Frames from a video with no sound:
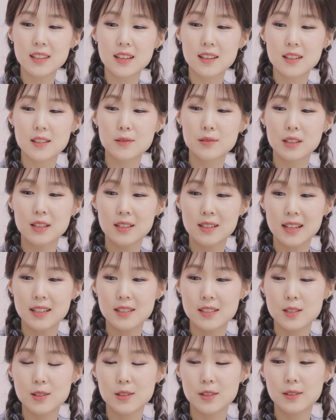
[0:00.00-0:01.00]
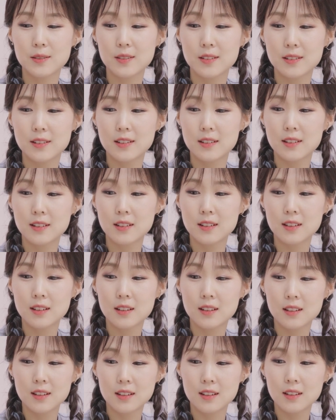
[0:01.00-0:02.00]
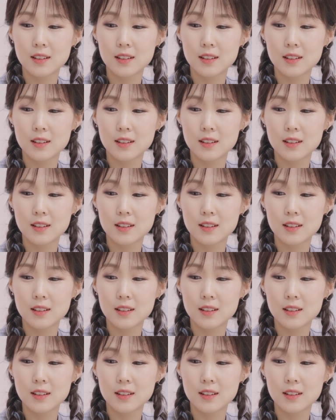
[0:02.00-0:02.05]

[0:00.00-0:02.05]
thing is really nice. I love frosted, whatever this is